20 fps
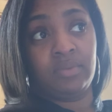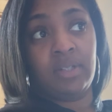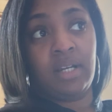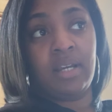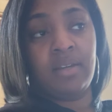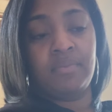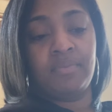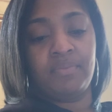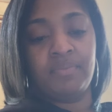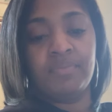
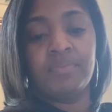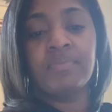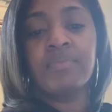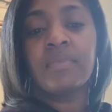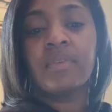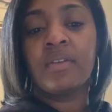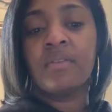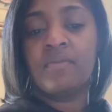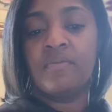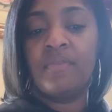right?
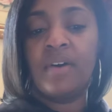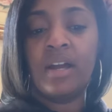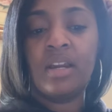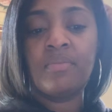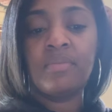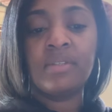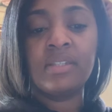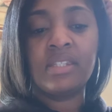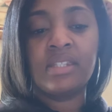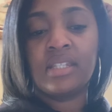
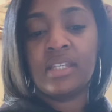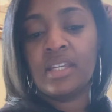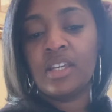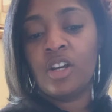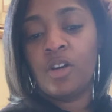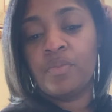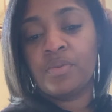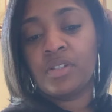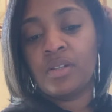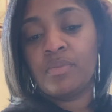Vitamin C
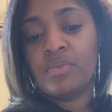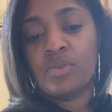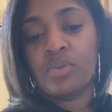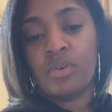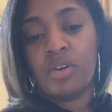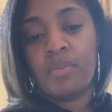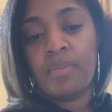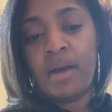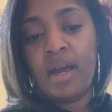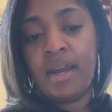helps
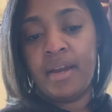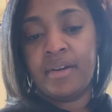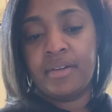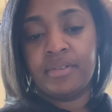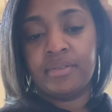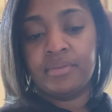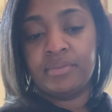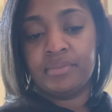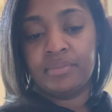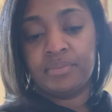absorb
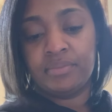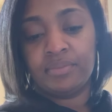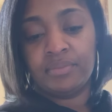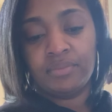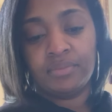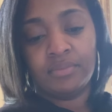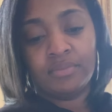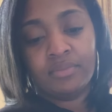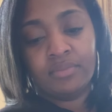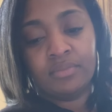iron.
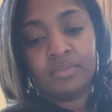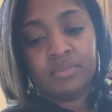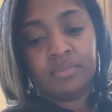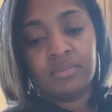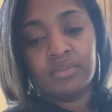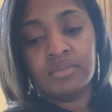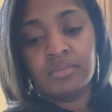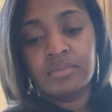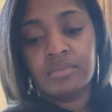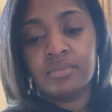
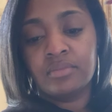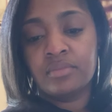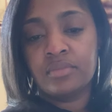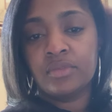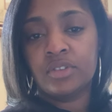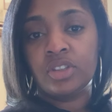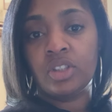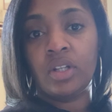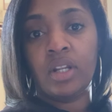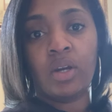
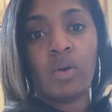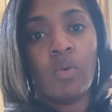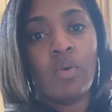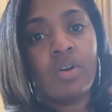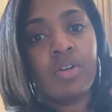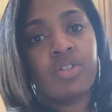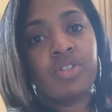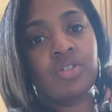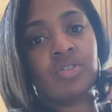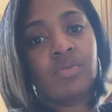So like
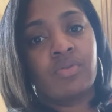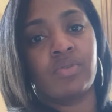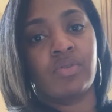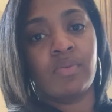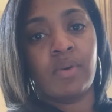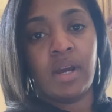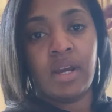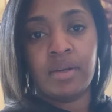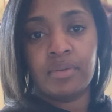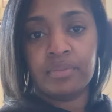orange juice,
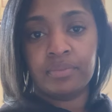right?